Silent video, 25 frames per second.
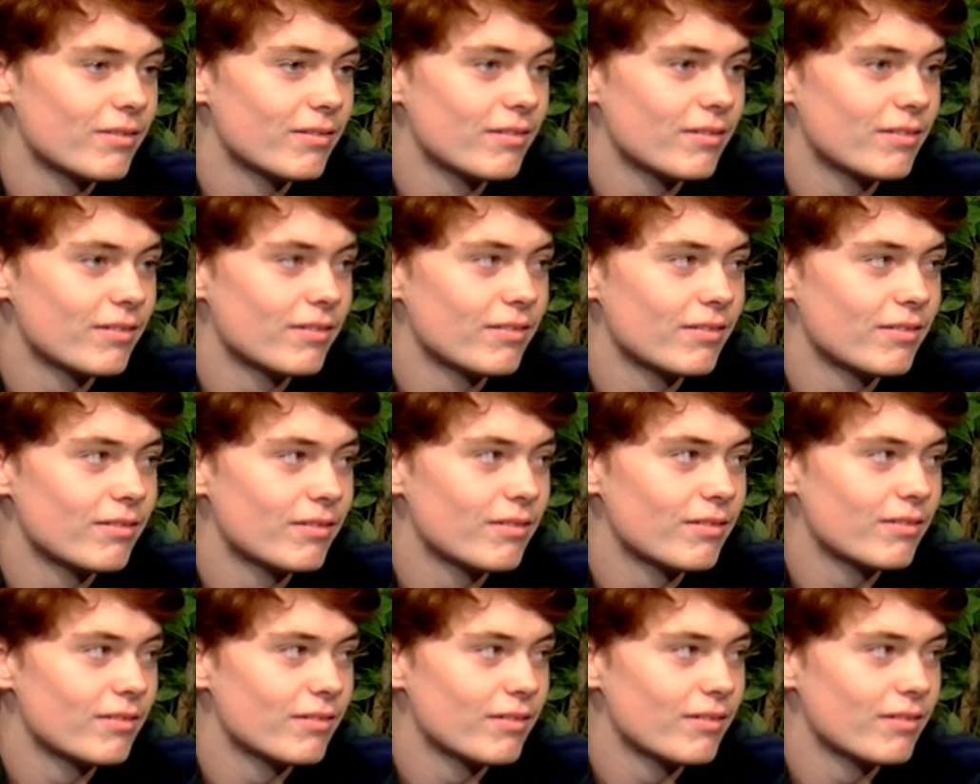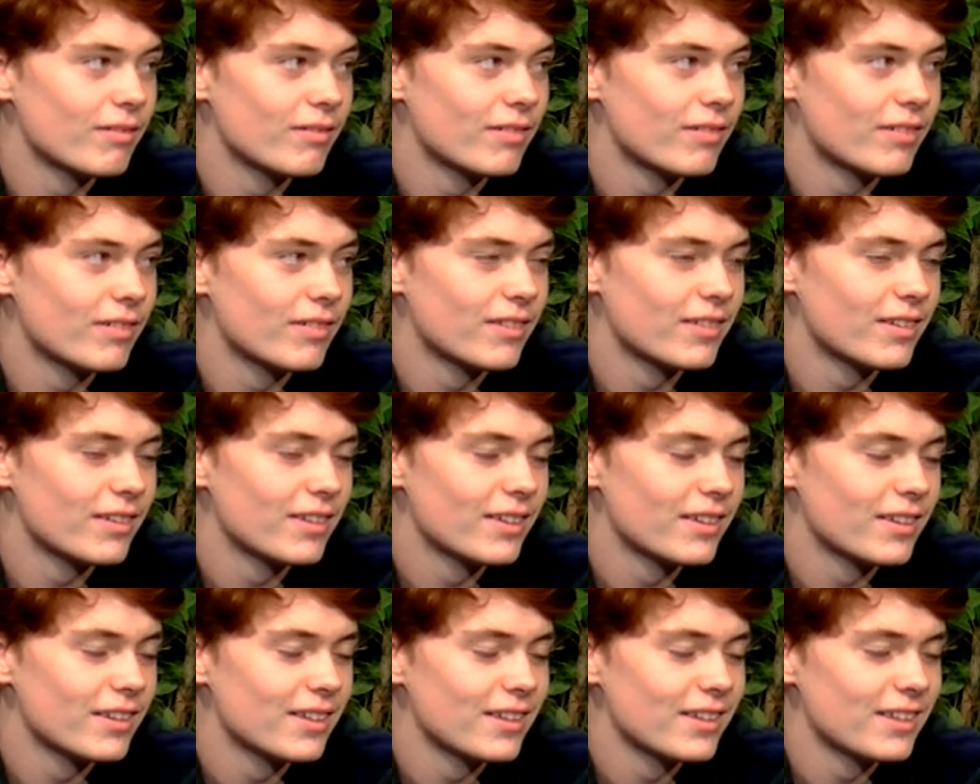
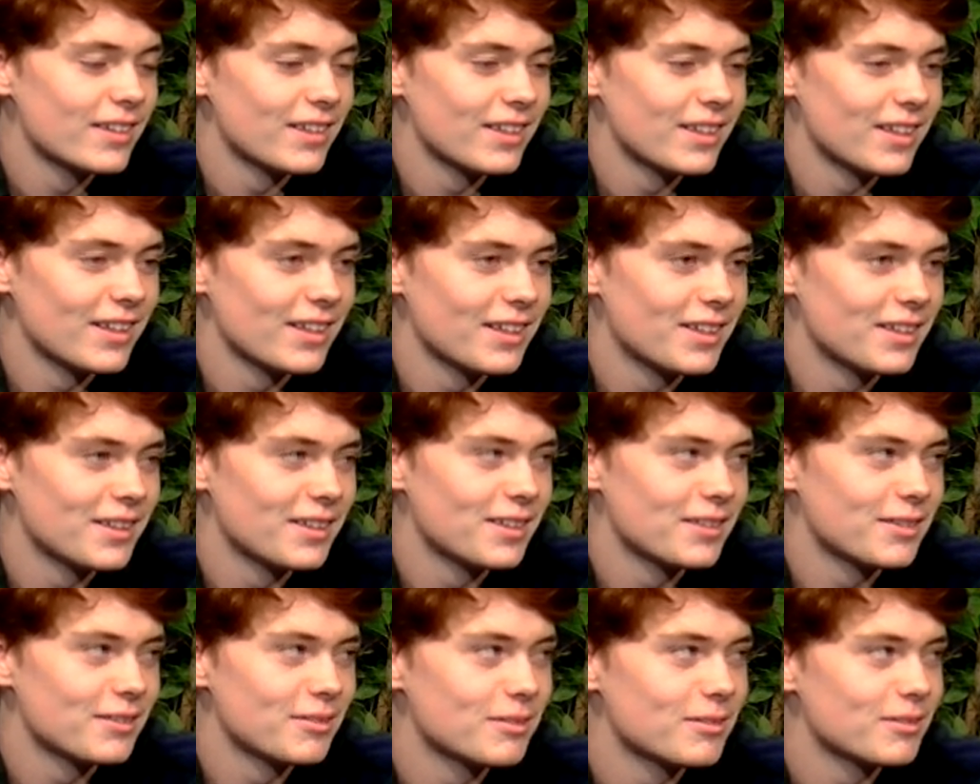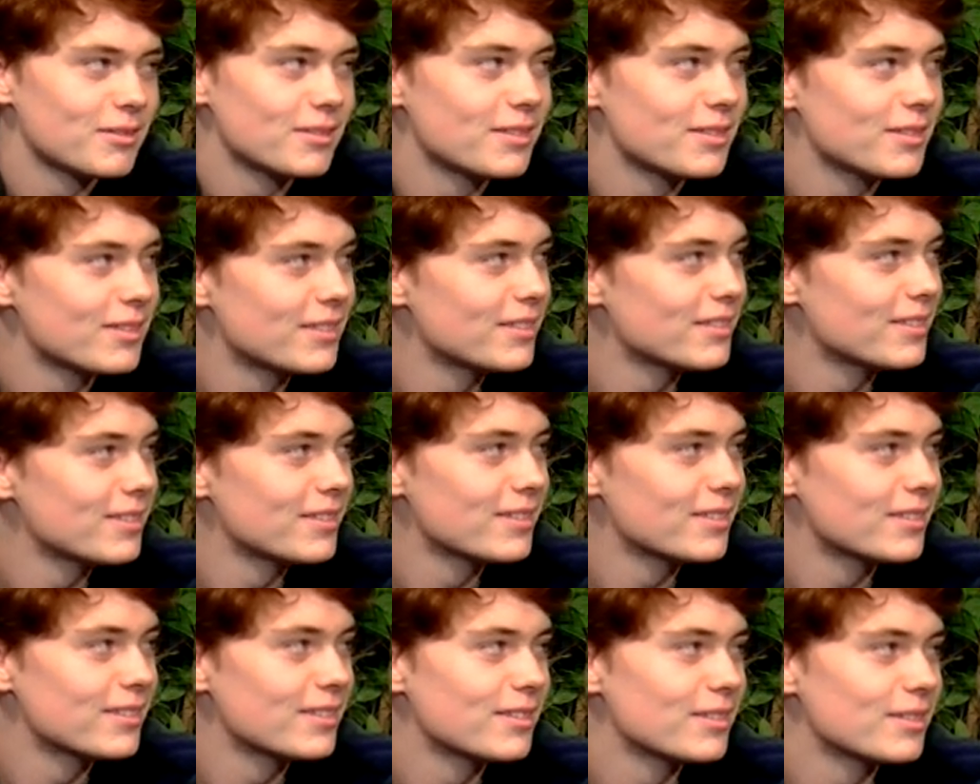
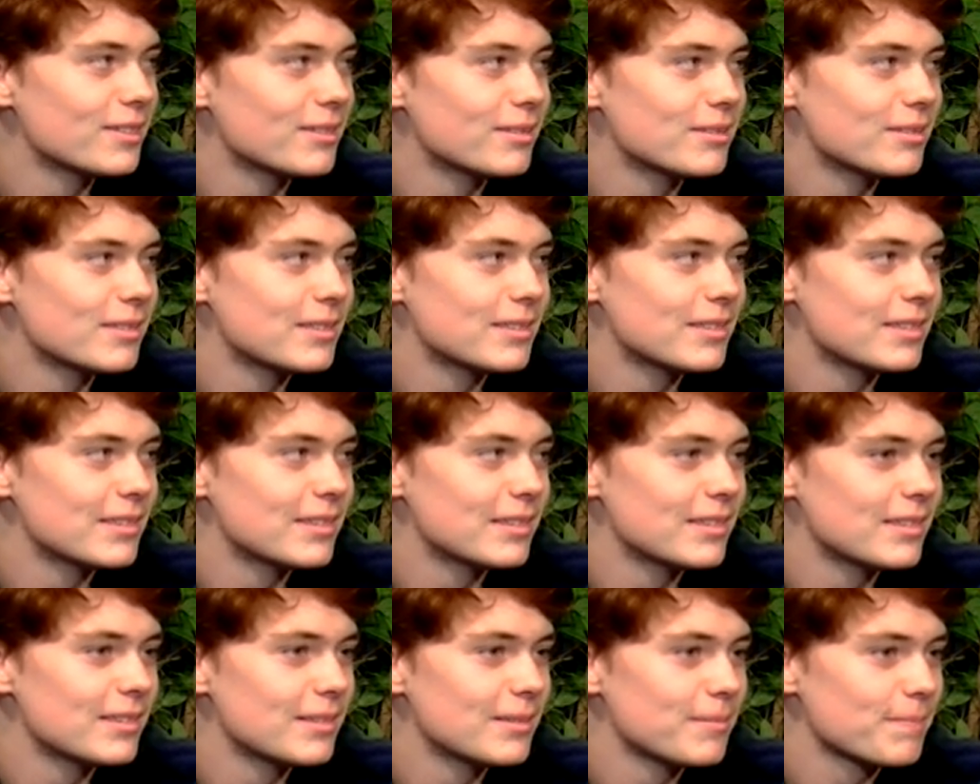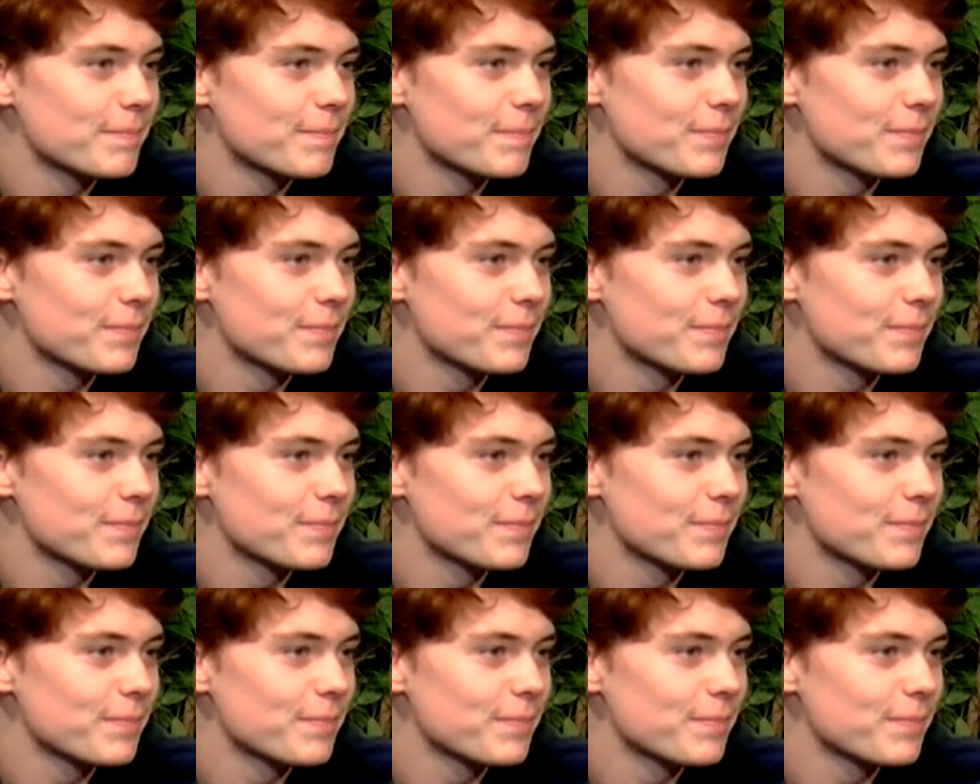No words are spoken by the person on screen.